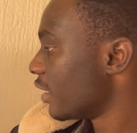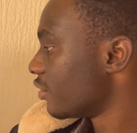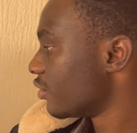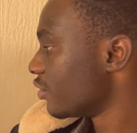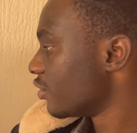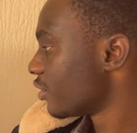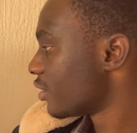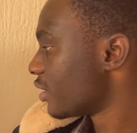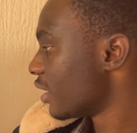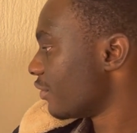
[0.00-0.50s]
You
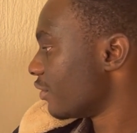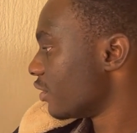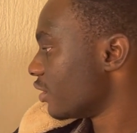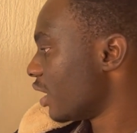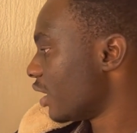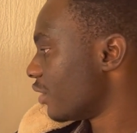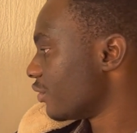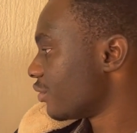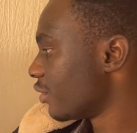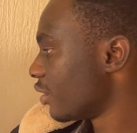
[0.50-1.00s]
just have a
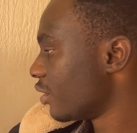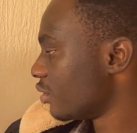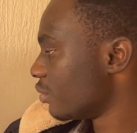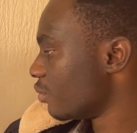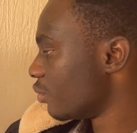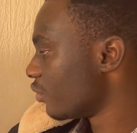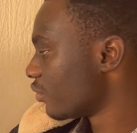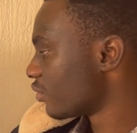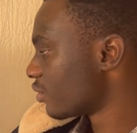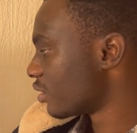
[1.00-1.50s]
downtrend, it
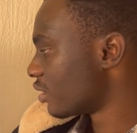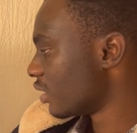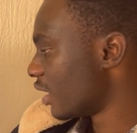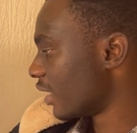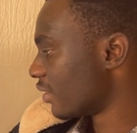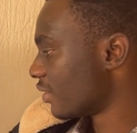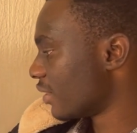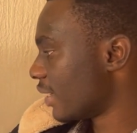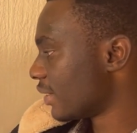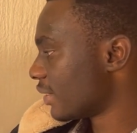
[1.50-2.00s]
moves
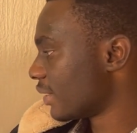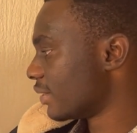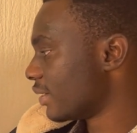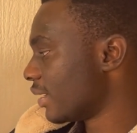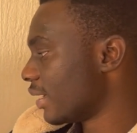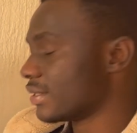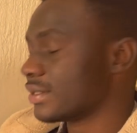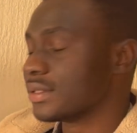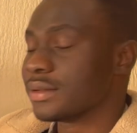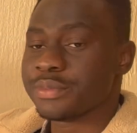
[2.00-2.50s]
like that, and
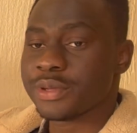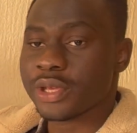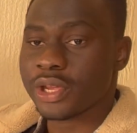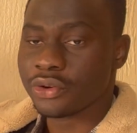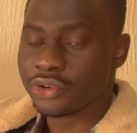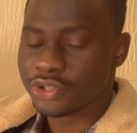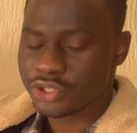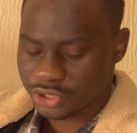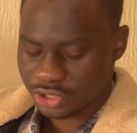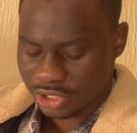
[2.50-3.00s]
that's the
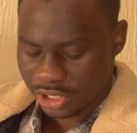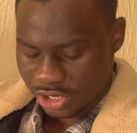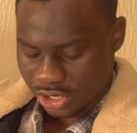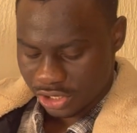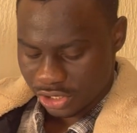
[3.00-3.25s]
bearish.